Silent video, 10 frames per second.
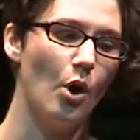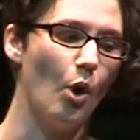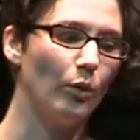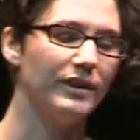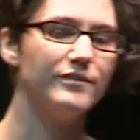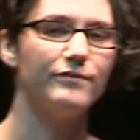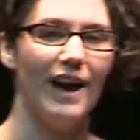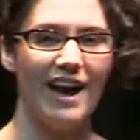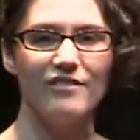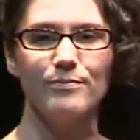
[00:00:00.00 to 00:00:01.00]
Only
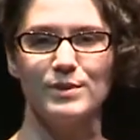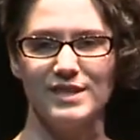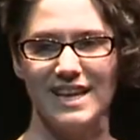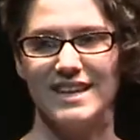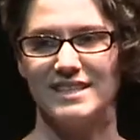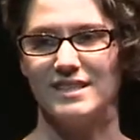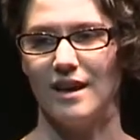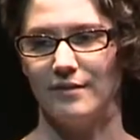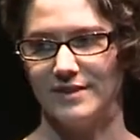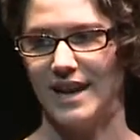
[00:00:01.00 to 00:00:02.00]
5%
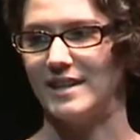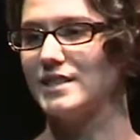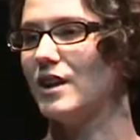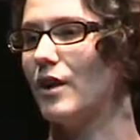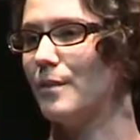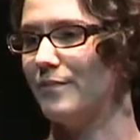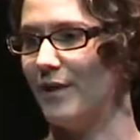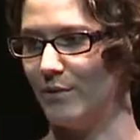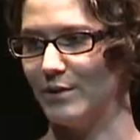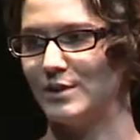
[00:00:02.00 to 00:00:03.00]
of tech startup
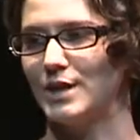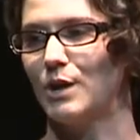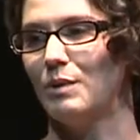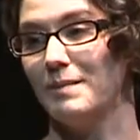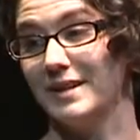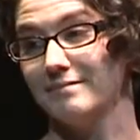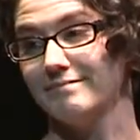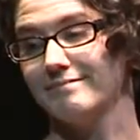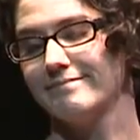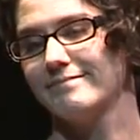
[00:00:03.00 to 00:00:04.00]
founders are women.
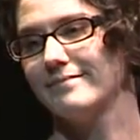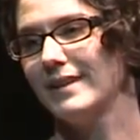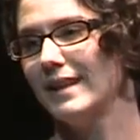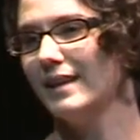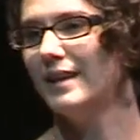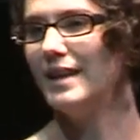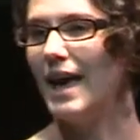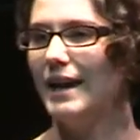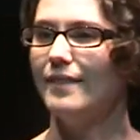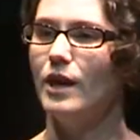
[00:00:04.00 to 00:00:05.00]

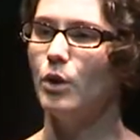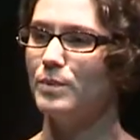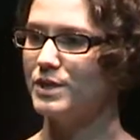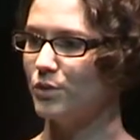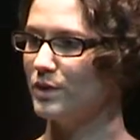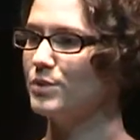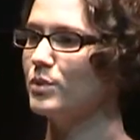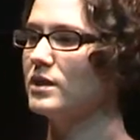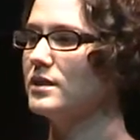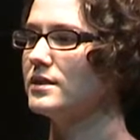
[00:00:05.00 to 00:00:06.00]
And in the open source
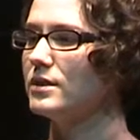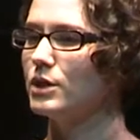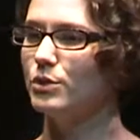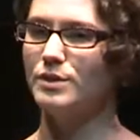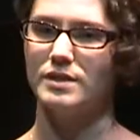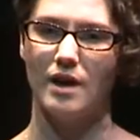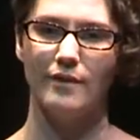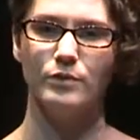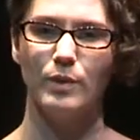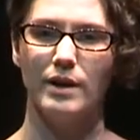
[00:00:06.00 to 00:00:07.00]
world, whose
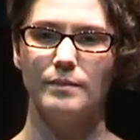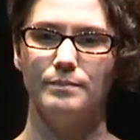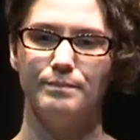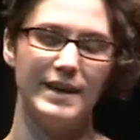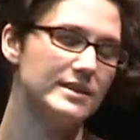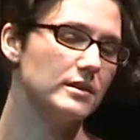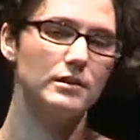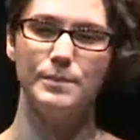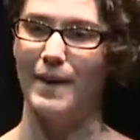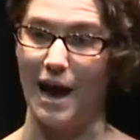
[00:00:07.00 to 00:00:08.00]
software
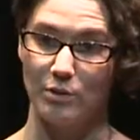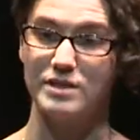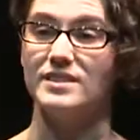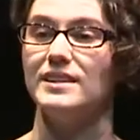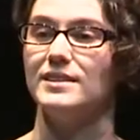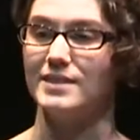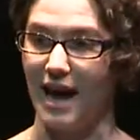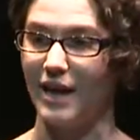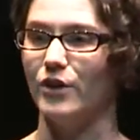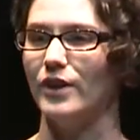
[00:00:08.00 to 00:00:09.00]
basically powers the
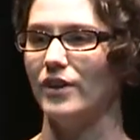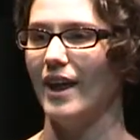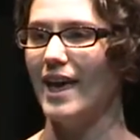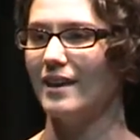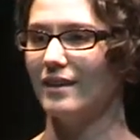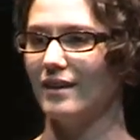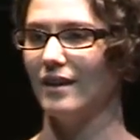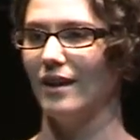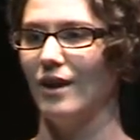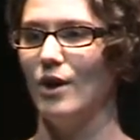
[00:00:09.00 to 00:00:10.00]
entire internet,
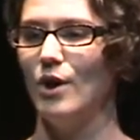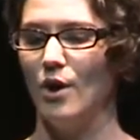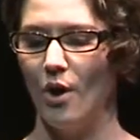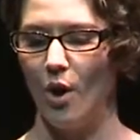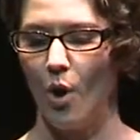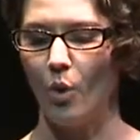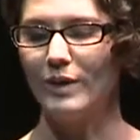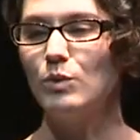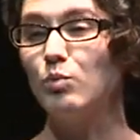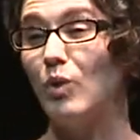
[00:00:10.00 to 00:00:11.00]

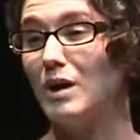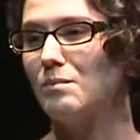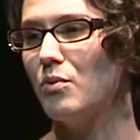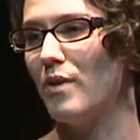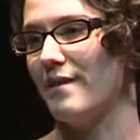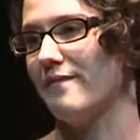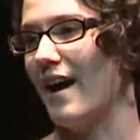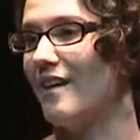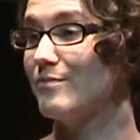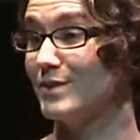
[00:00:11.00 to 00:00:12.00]
only
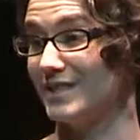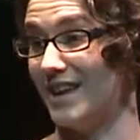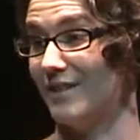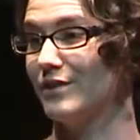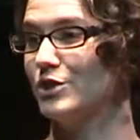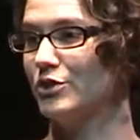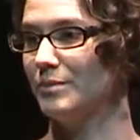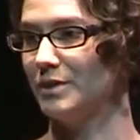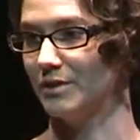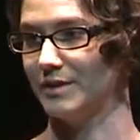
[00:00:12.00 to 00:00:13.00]
1.5% of
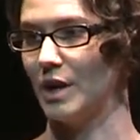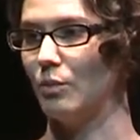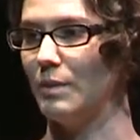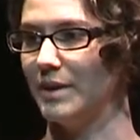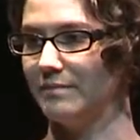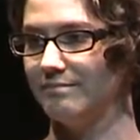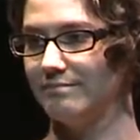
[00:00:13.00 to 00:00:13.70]
contributors are women.